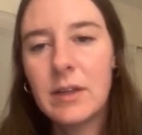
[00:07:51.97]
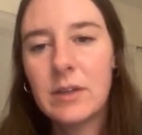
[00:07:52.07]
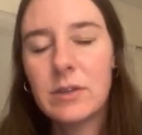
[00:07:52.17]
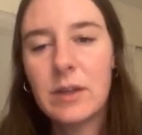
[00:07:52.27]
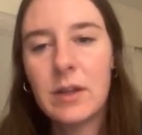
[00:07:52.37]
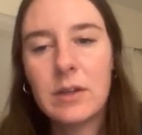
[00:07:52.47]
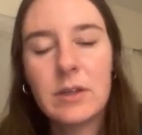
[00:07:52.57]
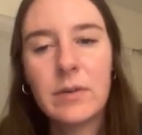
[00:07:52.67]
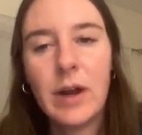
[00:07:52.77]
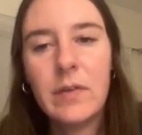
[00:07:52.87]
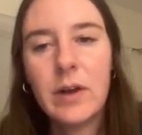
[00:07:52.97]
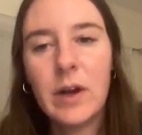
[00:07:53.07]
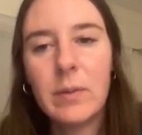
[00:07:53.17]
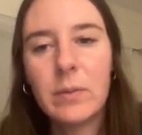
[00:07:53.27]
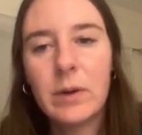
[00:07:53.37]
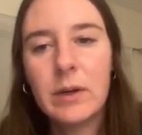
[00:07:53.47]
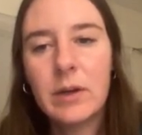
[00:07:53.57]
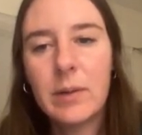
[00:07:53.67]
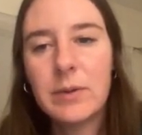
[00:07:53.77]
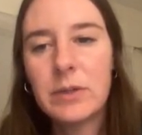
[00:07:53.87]
So then to the right of it, carbon 1,
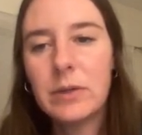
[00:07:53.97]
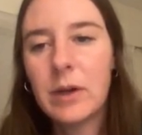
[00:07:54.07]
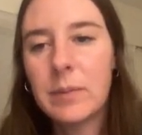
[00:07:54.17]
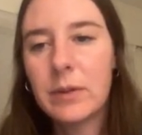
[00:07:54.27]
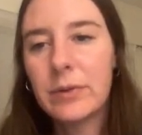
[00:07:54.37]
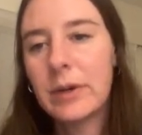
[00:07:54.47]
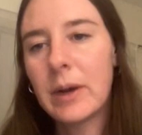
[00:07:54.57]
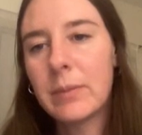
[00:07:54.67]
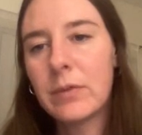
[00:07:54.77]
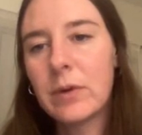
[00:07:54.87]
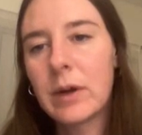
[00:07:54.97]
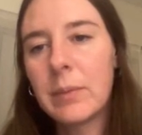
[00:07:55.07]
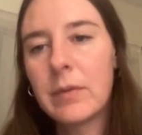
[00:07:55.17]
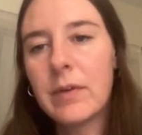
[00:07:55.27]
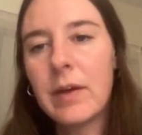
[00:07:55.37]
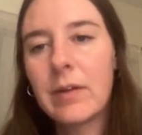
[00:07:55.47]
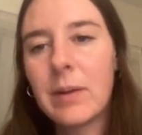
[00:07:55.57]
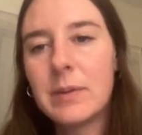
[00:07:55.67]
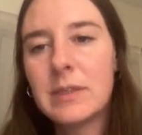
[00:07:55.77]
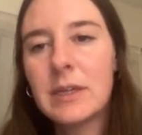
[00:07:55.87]
carbon 2, carbon 3, carbon 4, carbon 5,
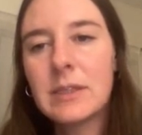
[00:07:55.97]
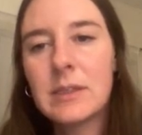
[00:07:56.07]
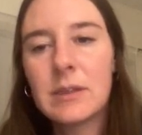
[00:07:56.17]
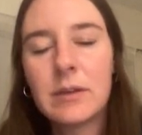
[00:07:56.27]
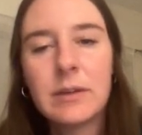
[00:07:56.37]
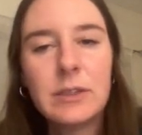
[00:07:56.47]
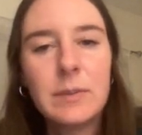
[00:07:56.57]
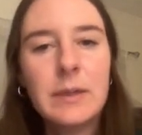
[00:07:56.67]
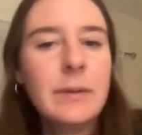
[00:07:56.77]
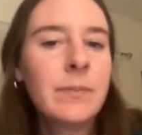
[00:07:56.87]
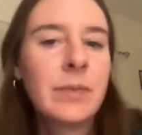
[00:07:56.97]
carbon 6 is a little chimney.